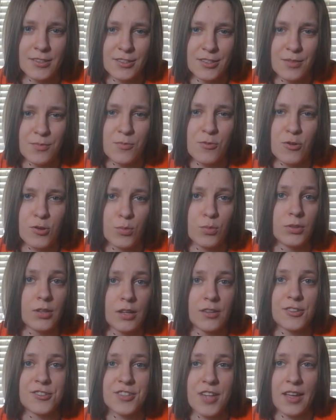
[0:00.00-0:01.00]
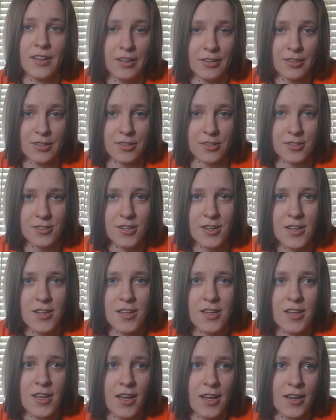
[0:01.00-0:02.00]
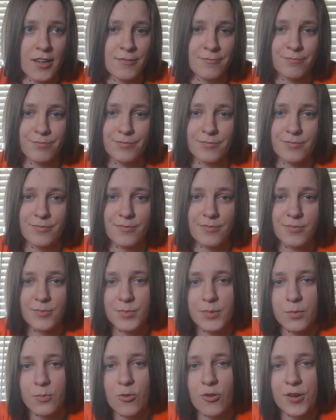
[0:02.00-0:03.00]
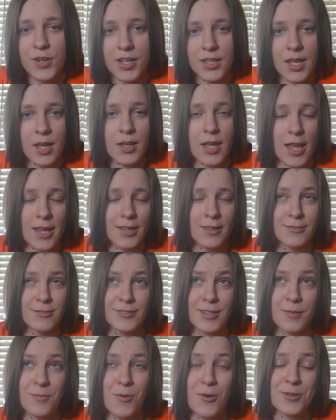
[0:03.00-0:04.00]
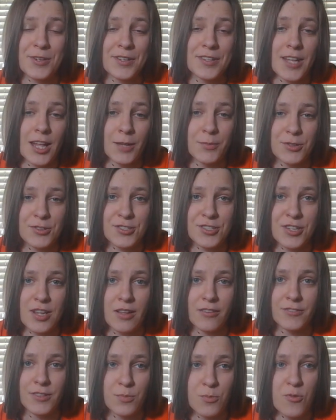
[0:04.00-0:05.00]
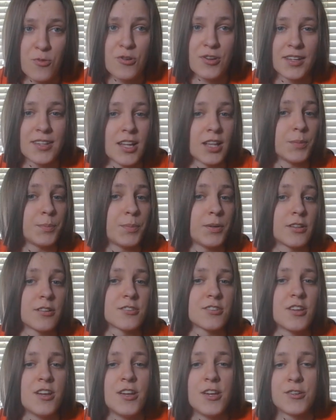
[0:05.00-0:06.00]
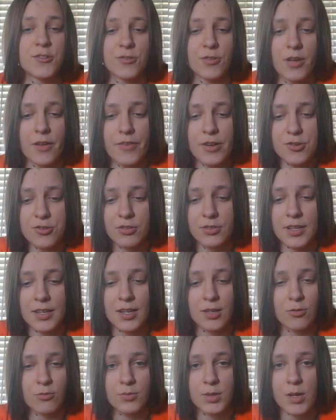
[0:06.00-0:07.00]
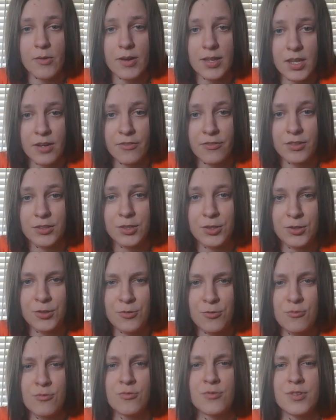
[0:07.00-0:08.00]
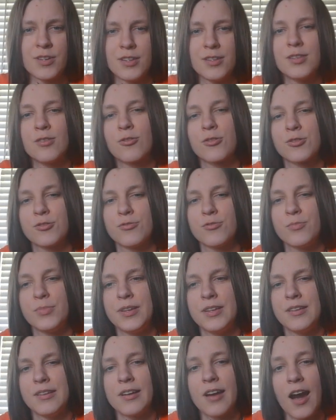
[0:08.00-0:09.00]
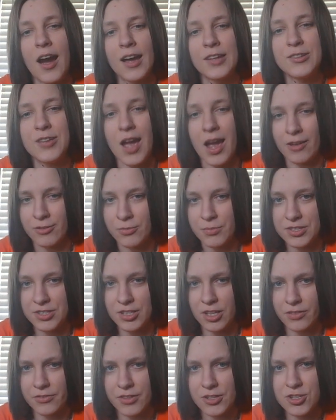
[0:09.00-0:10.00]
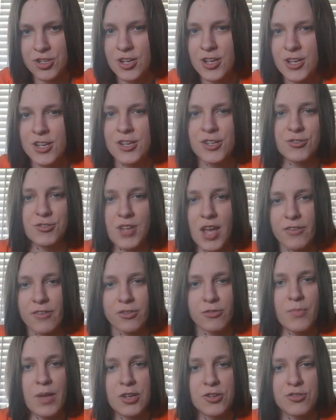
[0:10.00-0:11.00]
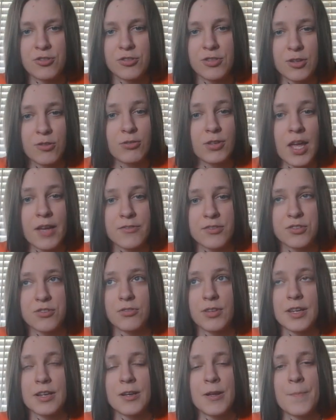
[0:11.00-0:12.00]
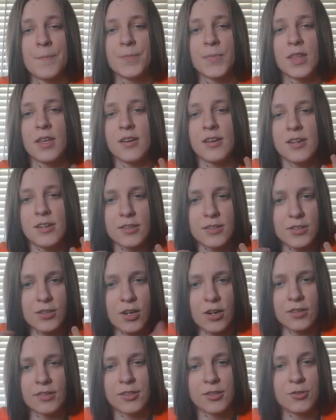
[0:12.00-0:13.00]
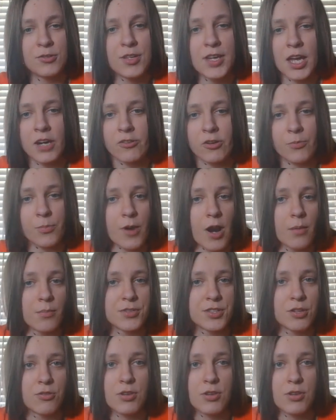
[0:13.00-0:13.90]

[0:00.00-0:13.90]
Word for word: the more you will understand others. And the more you can help yourself, the more you can help others. So eventually, like, you know, direct everything to you. In order to be kind, you have to be selfish. So you have to make sure that your life is, like, good, that you take care of your problems, that